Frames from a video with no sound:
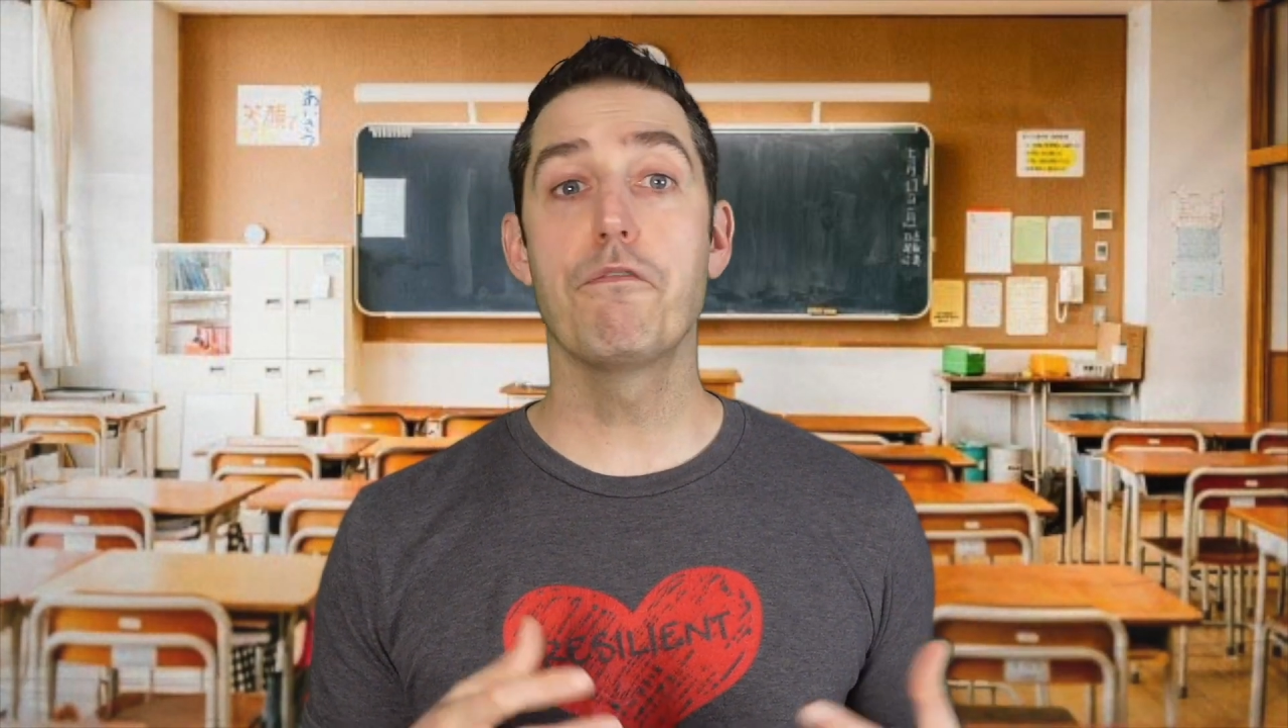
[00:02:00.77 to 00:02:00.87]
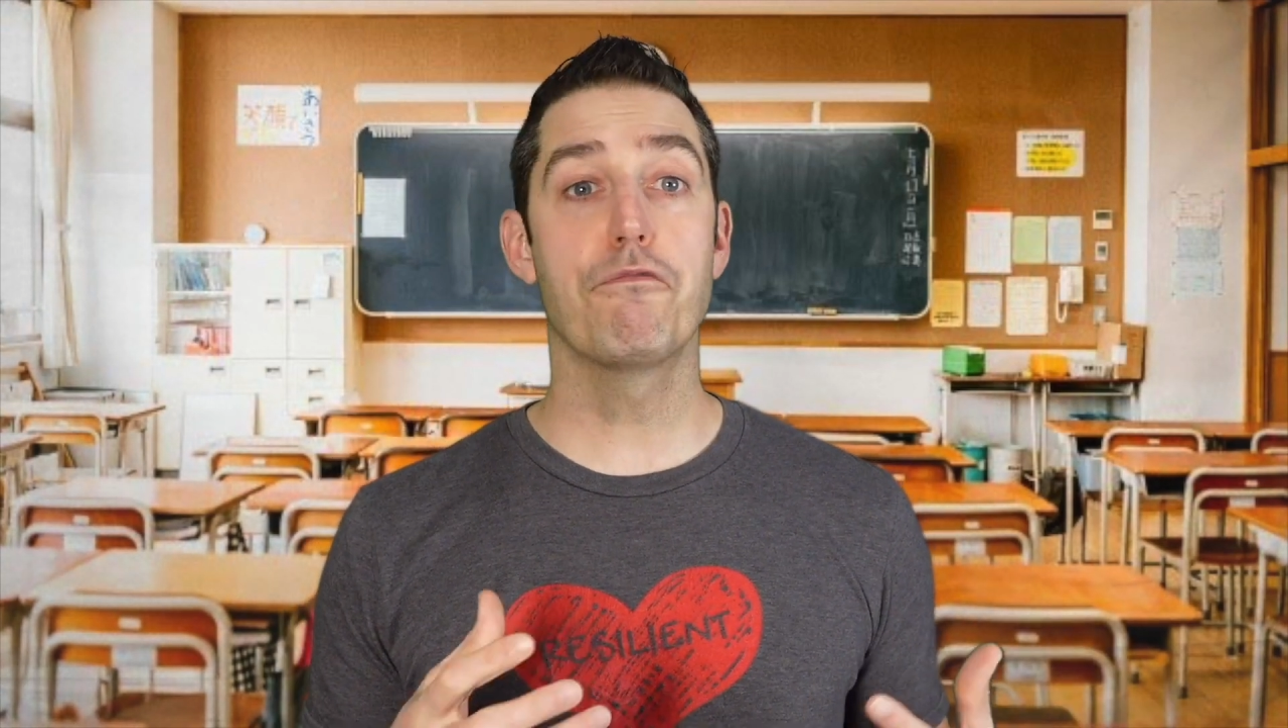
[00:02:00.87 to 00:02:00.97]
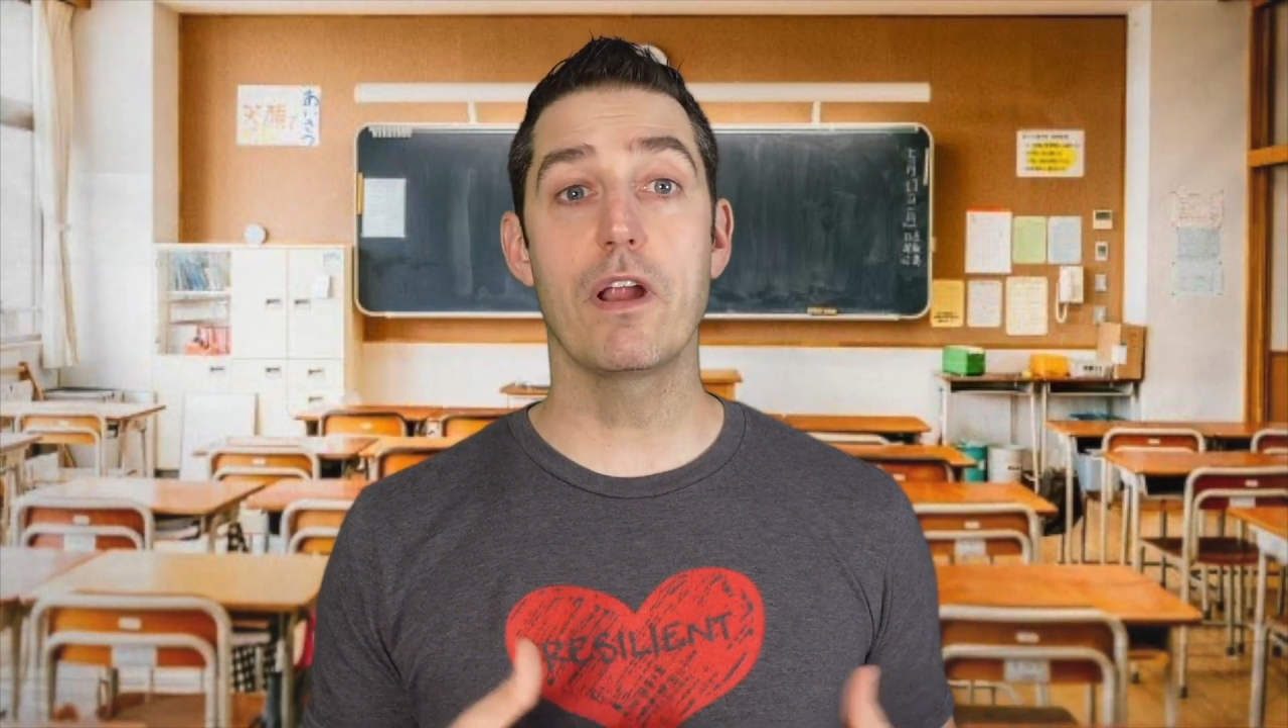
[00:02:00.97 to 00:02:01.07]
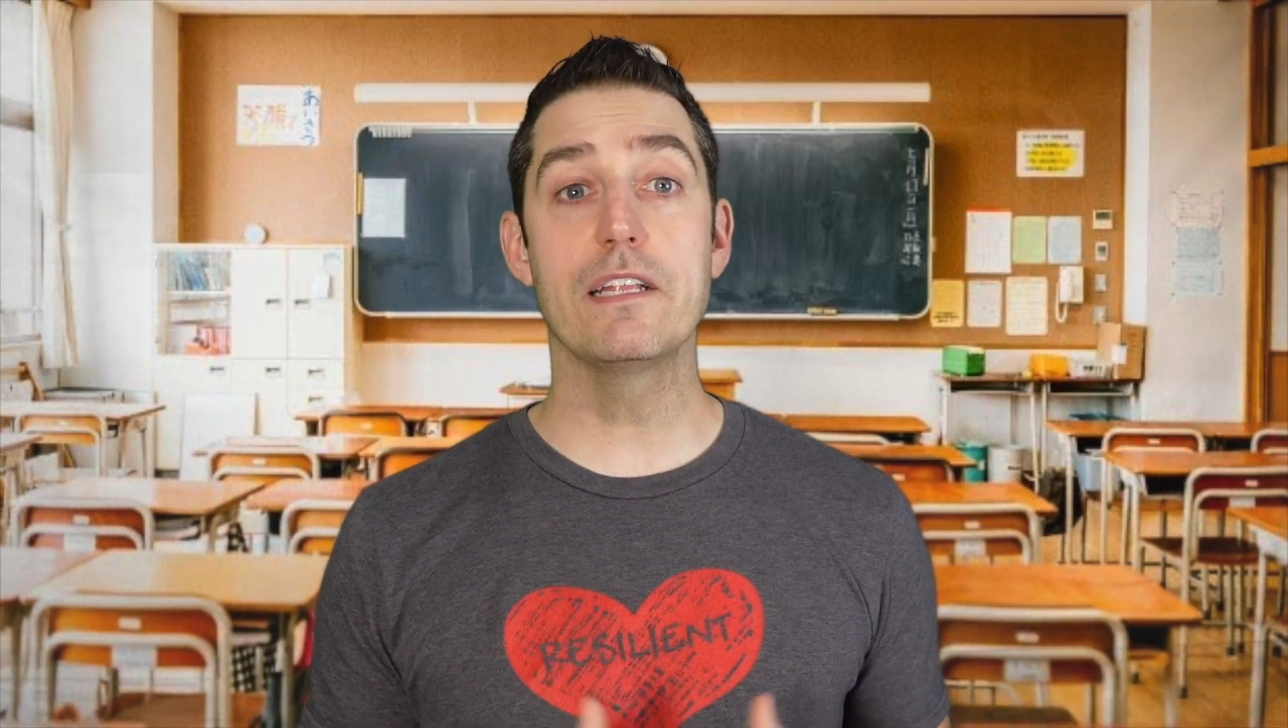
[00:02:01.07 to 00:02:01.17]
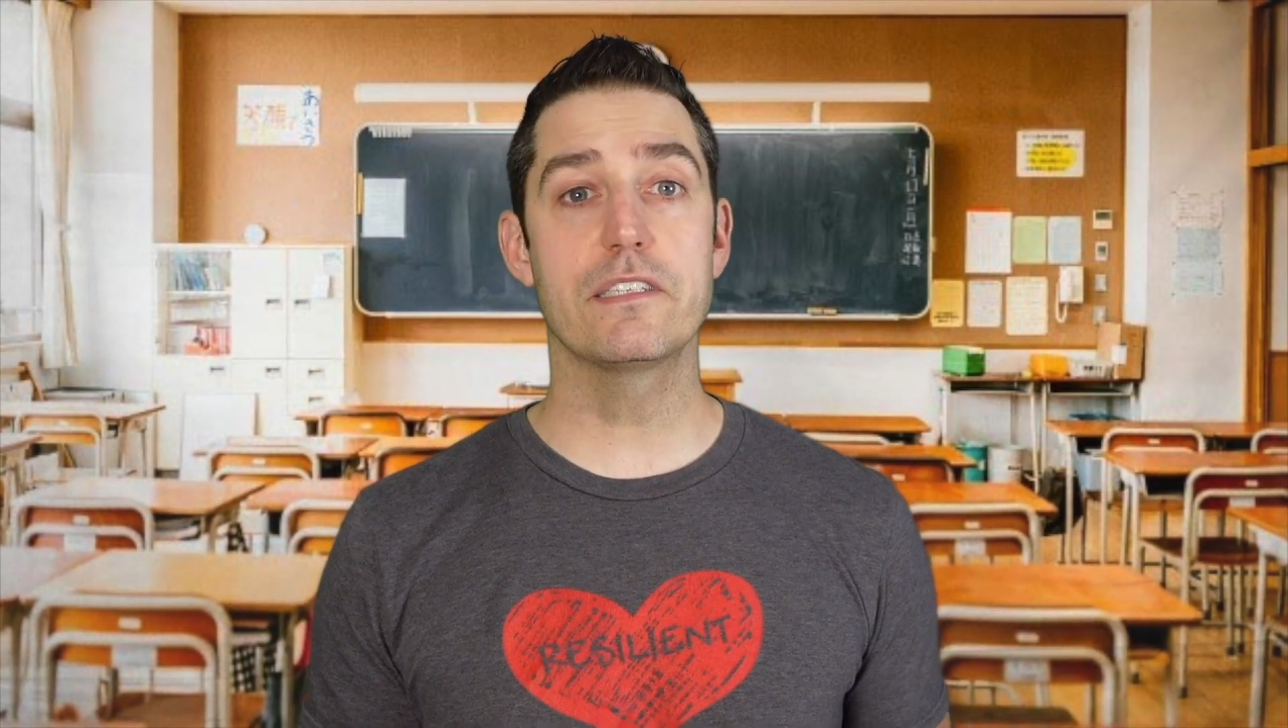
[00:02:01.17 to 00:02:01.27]

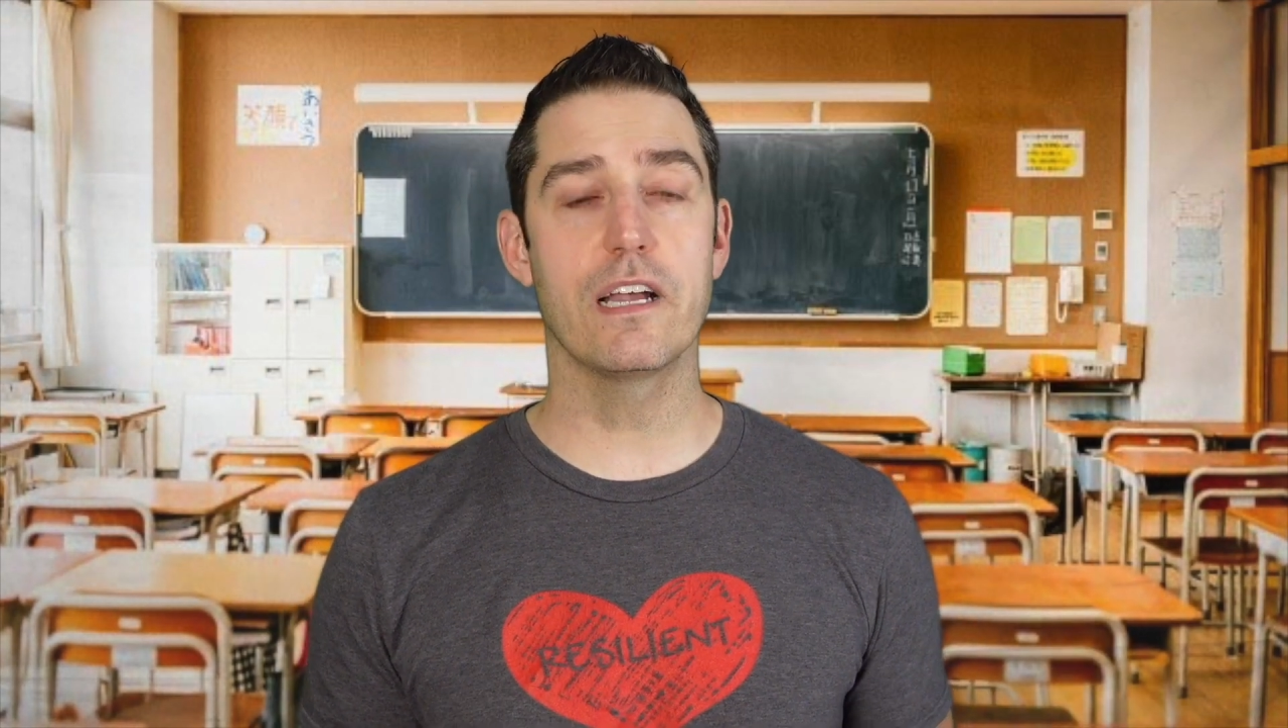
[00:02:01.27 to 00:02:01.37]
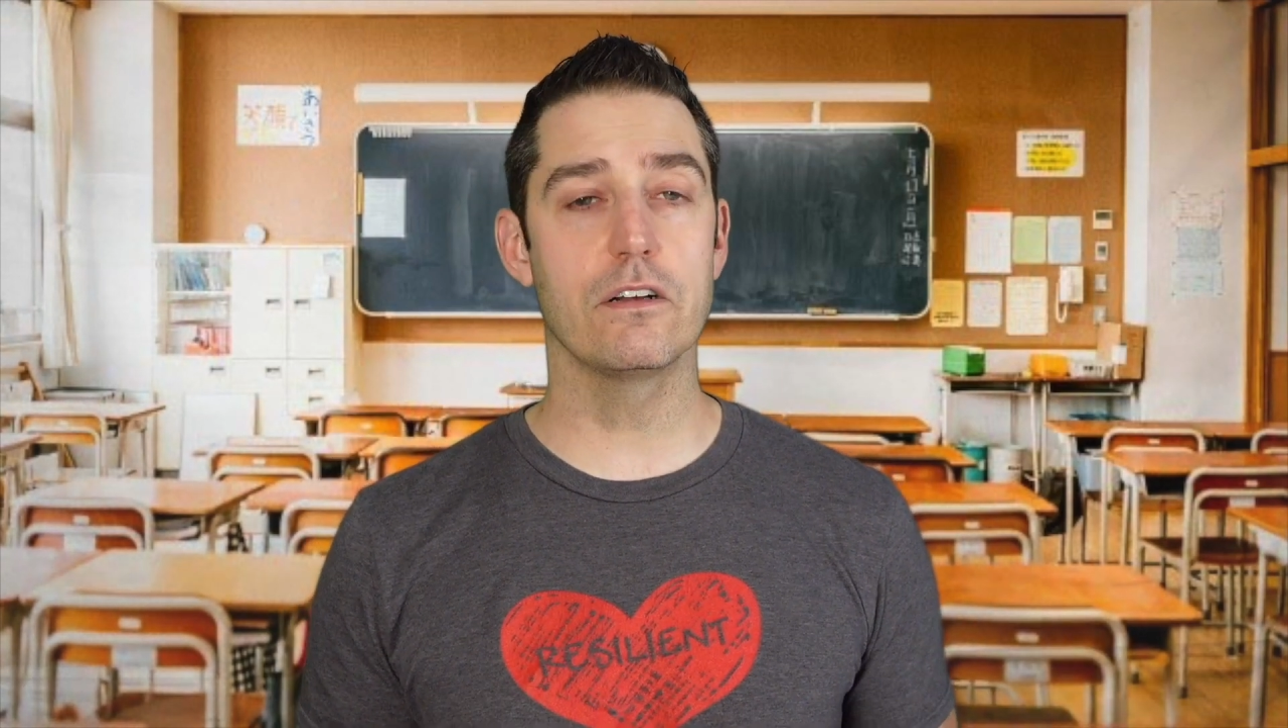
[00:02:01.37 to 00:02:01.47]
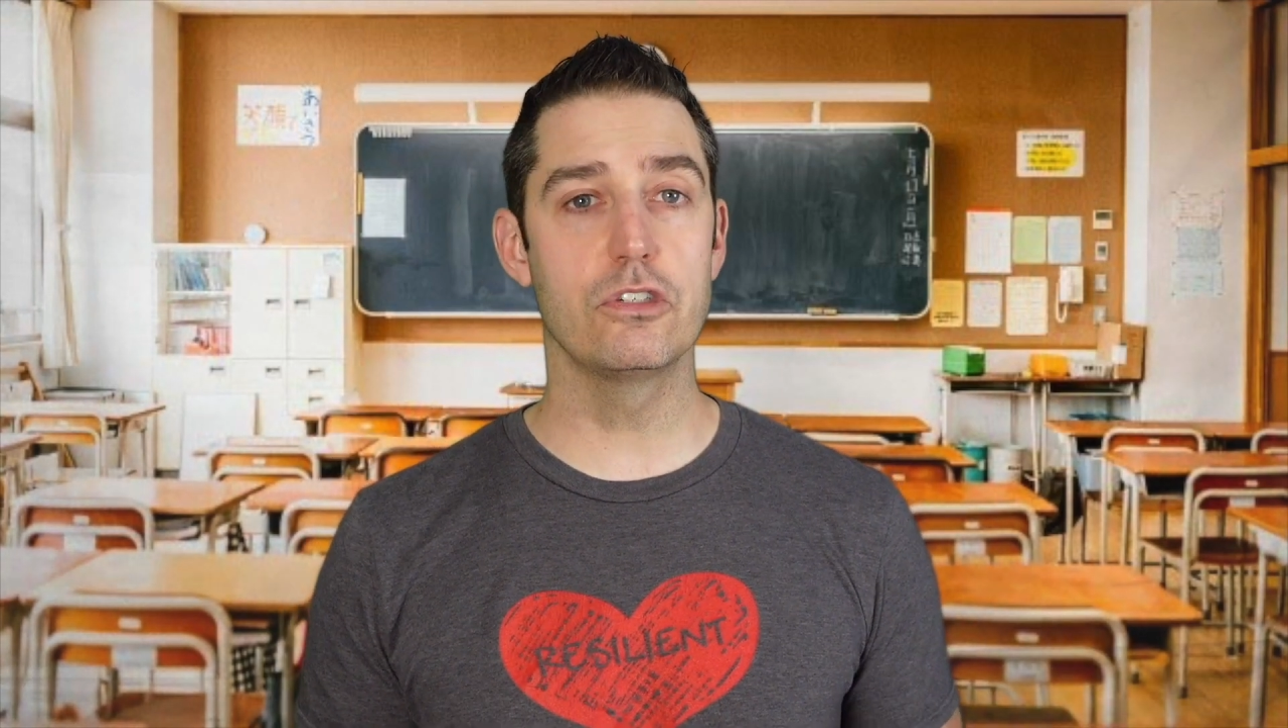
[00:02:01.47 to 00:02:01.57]
friend tells